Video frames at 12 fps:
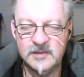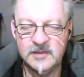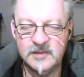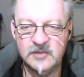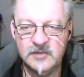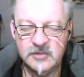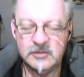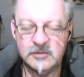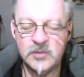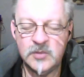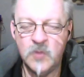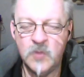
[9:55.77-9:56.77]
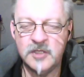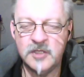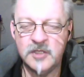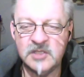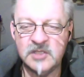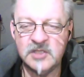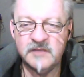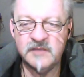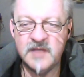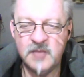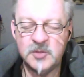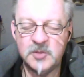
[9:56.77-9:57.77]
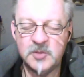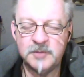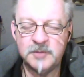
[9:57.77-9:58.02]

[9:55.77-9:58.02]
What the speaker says: Generally, right in the middle of the abdomen.